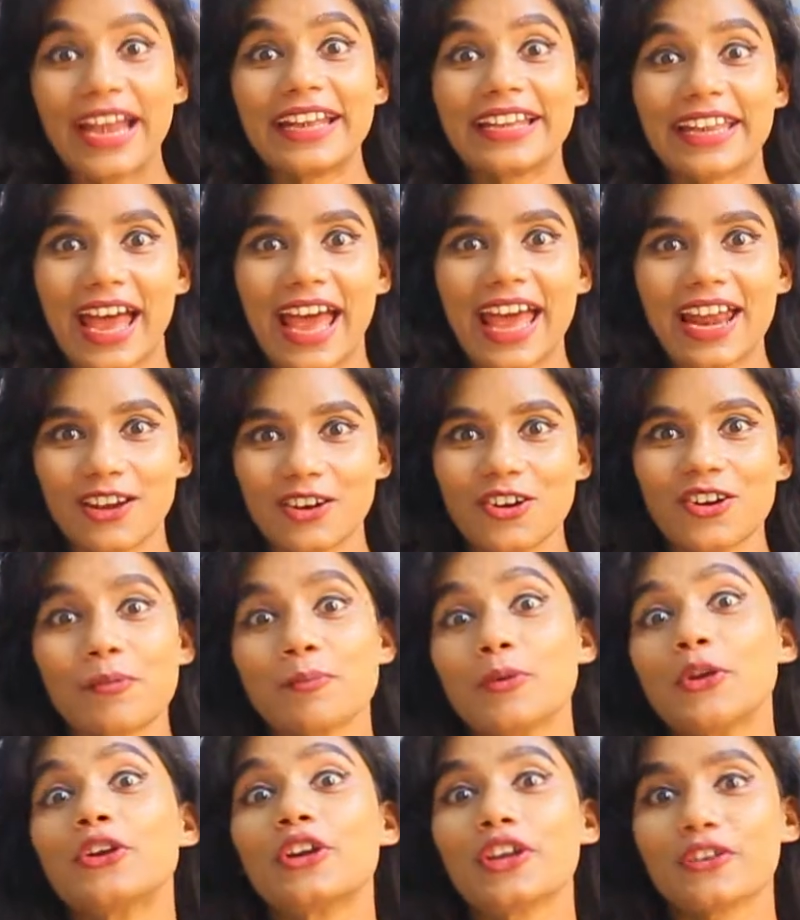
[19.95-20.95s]
entire
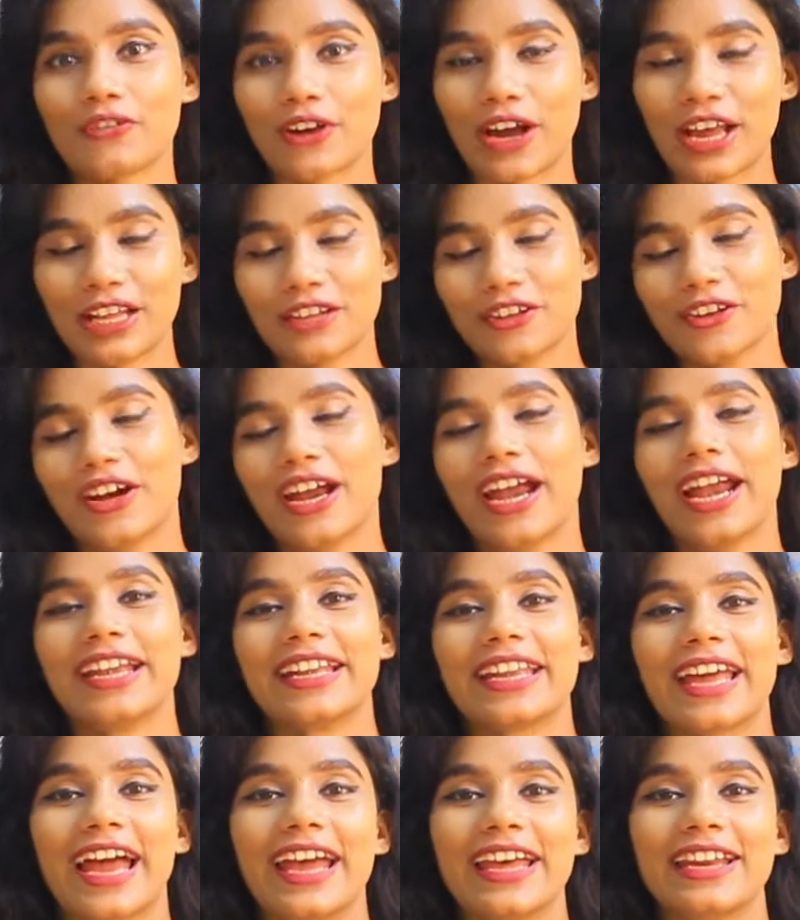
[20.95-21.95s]
look, beautifying your
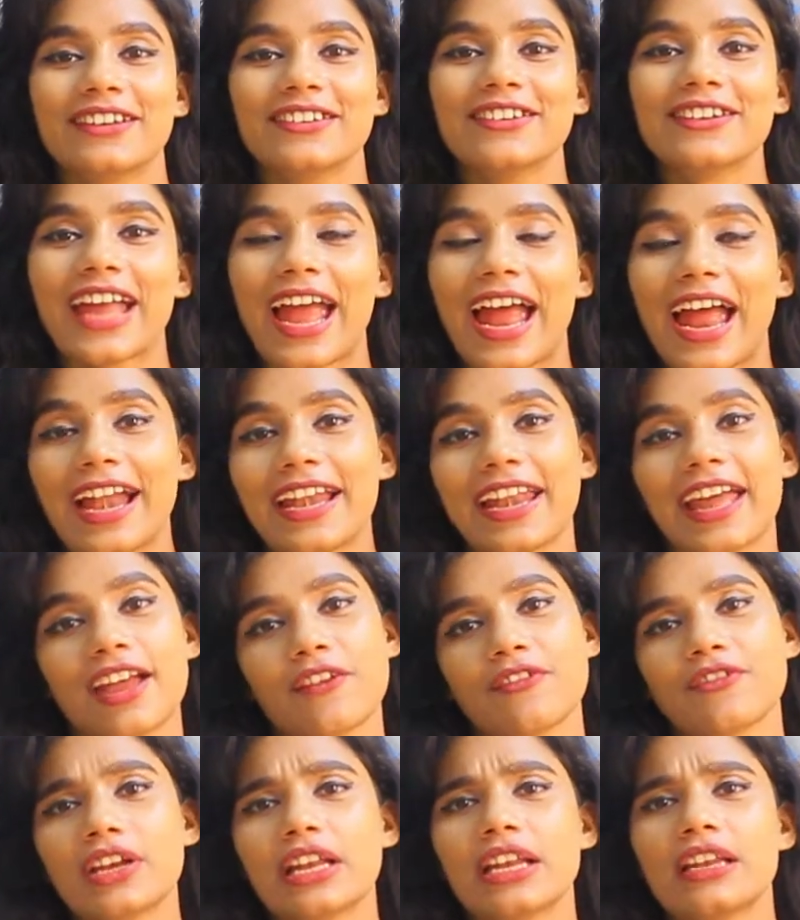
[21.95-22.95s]
entire look, and I
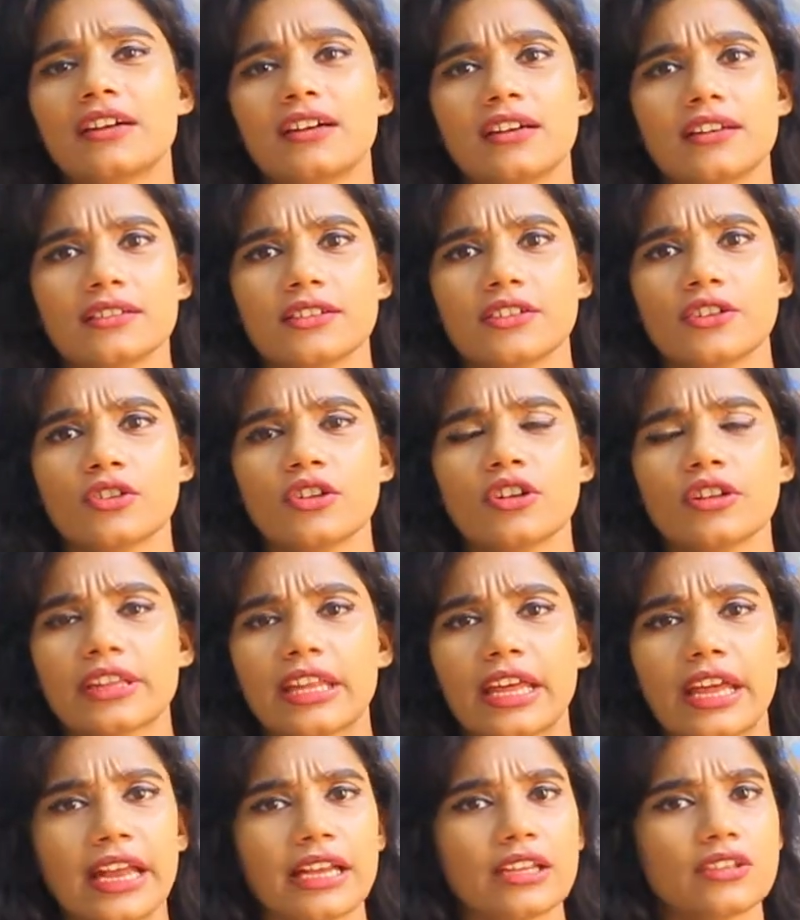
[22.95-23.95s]
feel
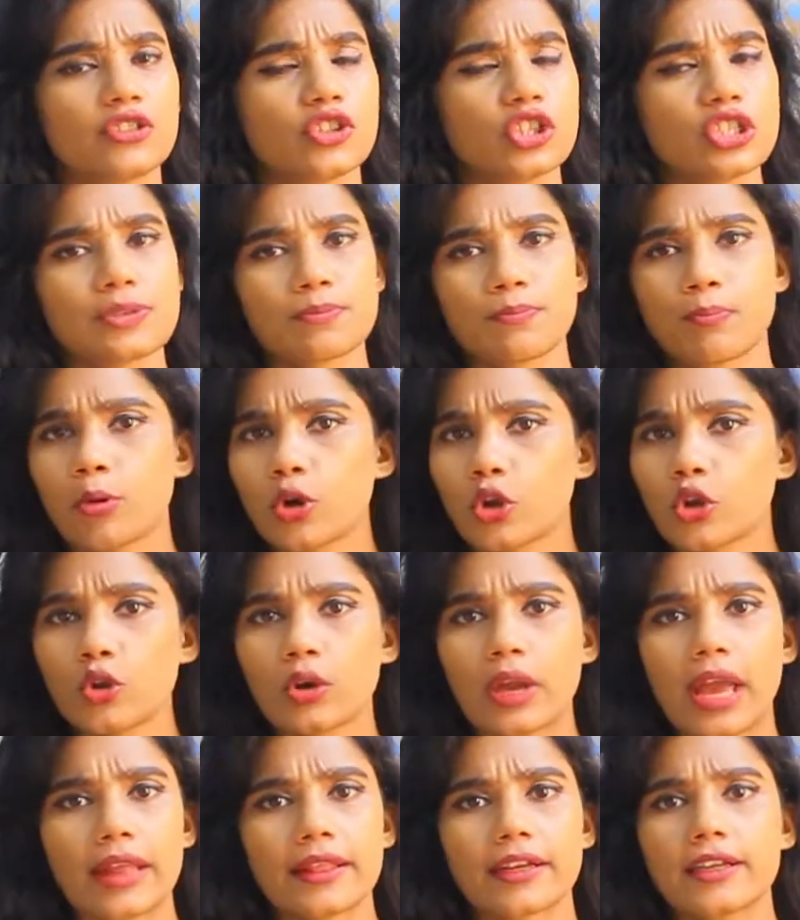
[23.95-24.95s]
they just put
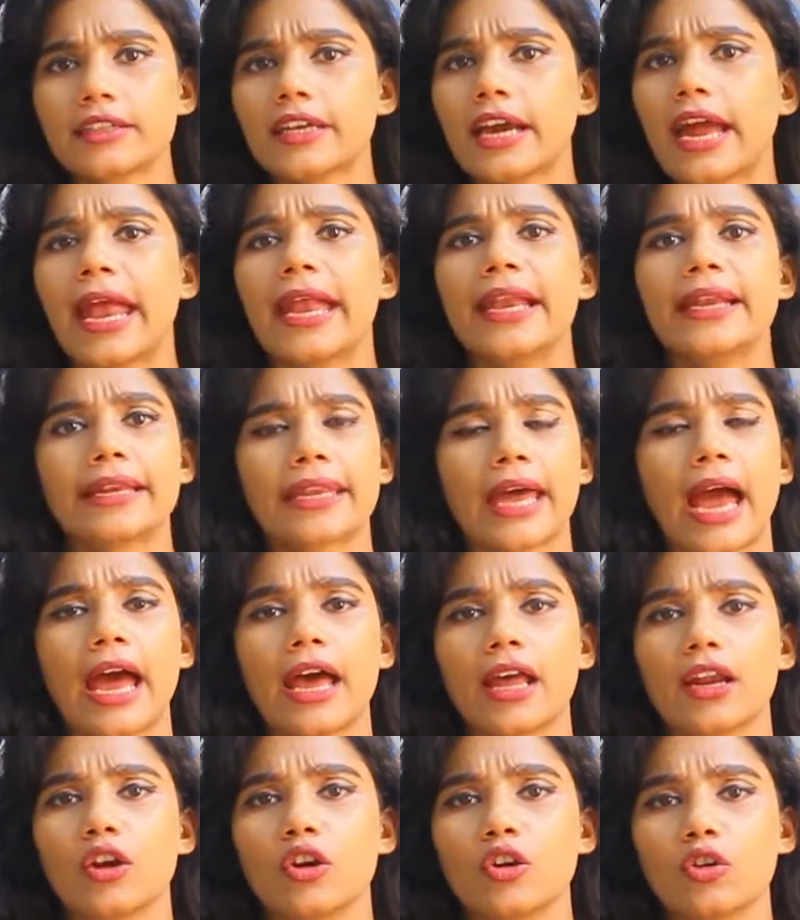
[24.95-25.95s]
together the
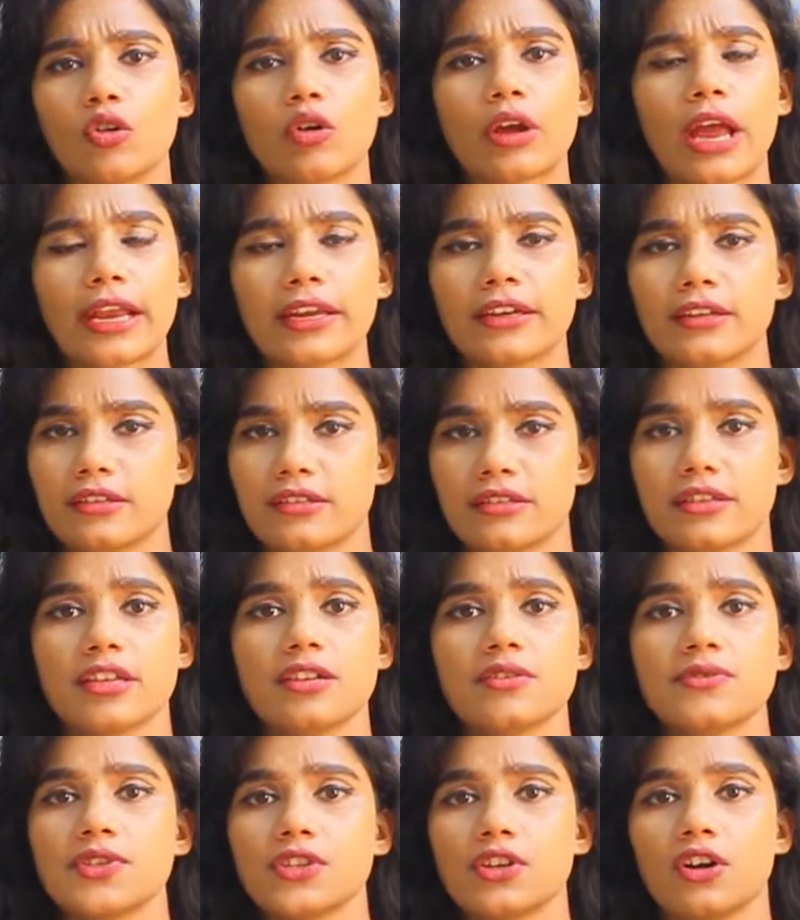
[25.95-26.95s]
entire look and it
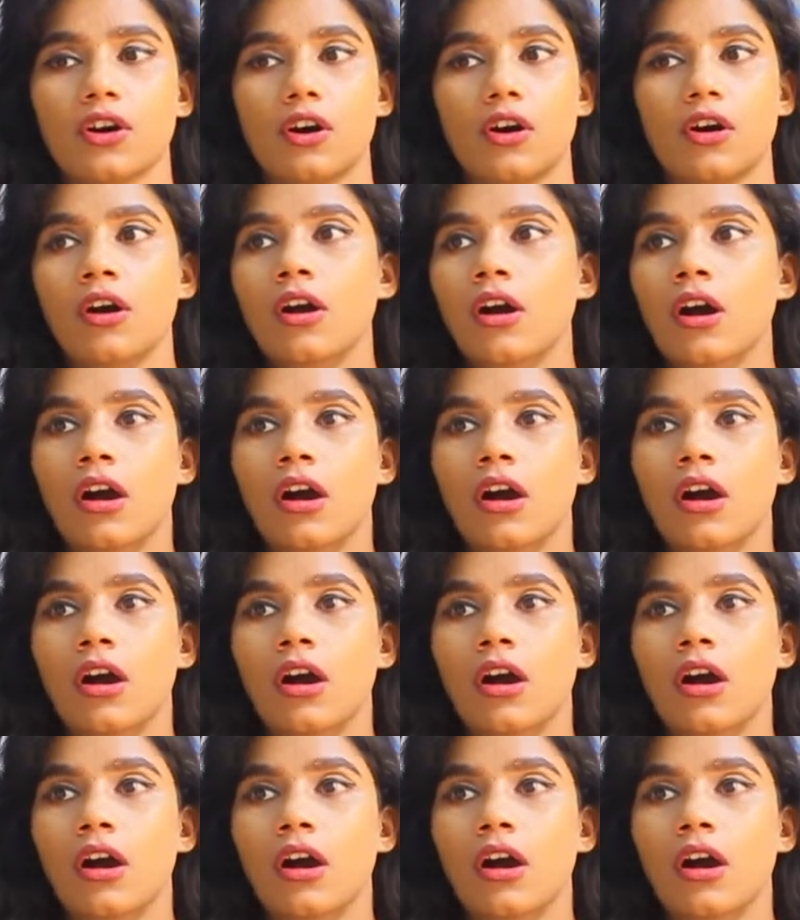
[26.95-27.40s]
gives a